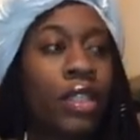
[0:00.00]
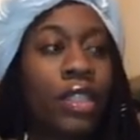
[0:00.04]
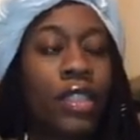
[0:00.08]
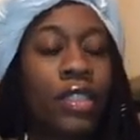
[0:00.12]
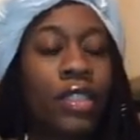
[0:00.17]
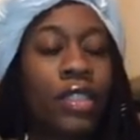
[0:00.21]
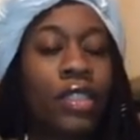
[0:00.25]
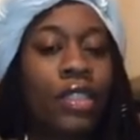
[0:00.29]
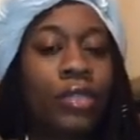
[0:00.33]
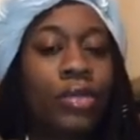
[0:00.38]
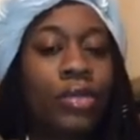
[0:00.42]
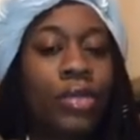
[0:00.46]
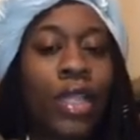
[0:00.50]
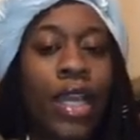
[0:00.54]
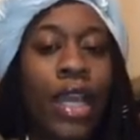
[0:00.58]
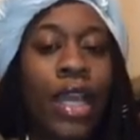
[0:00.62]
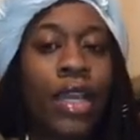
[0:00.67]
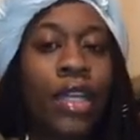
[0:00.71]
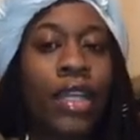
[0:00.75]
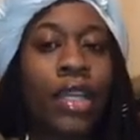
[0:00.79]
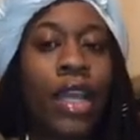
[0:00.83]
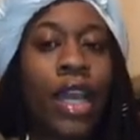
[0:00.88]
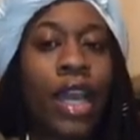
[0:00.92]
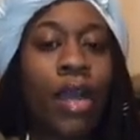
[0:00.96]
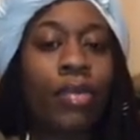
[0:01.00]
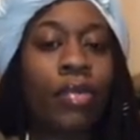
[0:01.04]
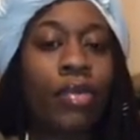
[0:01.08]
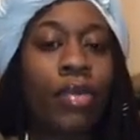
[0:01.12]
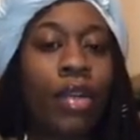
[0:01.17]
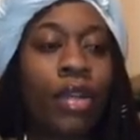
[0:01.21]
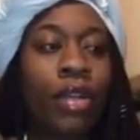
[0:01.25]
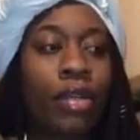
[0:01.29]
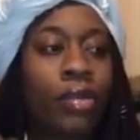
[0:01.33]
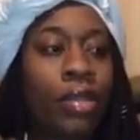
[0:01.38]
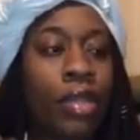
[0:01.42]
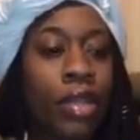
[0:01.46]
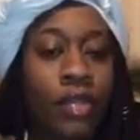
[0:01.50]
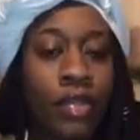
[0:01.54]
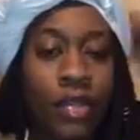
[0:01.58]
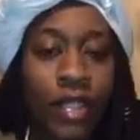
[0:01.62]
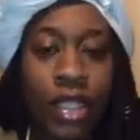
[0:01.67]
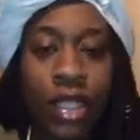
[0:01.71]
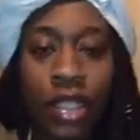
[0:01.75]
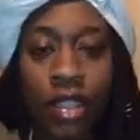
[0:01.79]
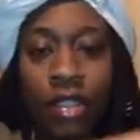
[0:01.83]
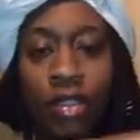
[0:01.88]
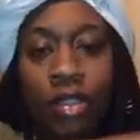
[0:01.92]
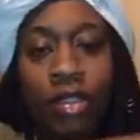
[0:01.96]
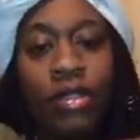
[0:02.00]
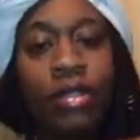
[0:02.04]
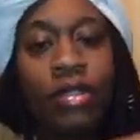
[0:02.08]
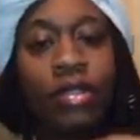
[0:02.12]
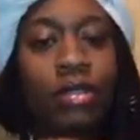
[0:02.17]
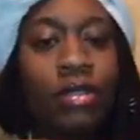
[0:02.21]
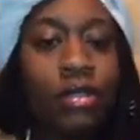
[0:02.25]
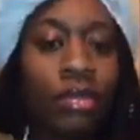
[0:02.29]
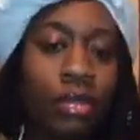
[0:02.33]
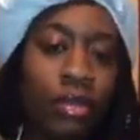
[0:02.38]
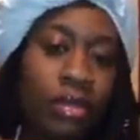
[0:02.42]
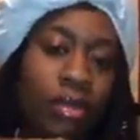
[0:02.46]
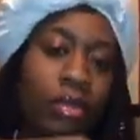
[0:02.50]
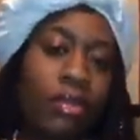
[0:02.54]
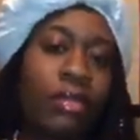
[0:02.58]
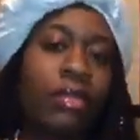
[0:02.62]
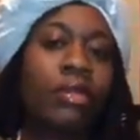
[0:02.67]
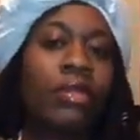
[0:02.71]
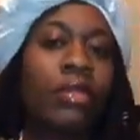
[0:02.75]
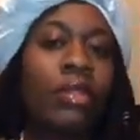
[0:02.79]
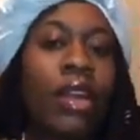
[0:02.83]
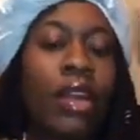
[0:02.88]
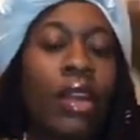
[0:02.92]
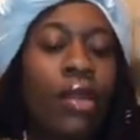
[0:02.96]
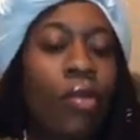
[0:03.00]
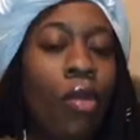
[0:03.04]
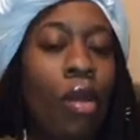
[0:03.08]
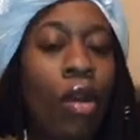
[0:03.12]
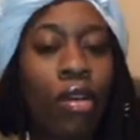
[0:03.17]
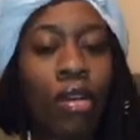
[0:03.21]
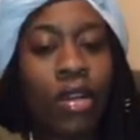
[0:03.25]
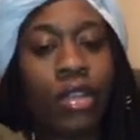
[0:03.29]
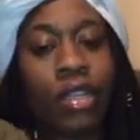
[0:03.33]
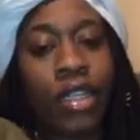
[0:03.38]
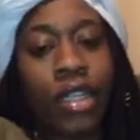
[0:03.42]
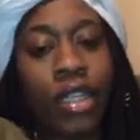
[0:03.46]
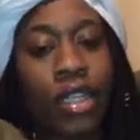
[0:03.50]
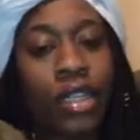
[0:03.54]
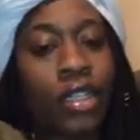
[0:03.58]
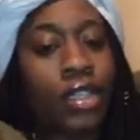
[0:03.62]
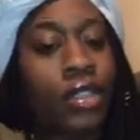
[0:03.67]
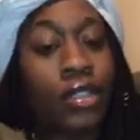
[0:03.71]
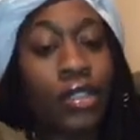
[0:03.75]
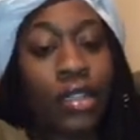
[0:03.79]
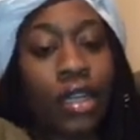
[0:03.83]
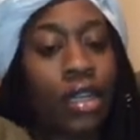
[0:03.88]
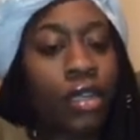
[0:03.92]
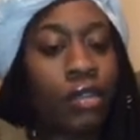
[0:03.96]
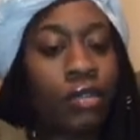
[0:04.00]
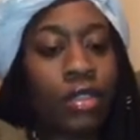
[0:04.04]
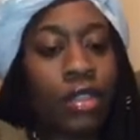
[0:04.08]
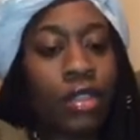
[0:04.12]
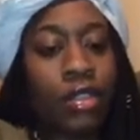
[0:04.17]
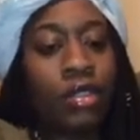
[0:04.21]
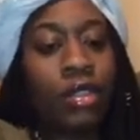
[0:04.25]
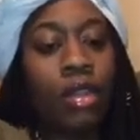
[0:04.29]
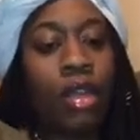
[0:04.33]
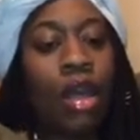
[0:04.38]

she used the handicap rail or whatever that little Granny Walker thing is. I don't know.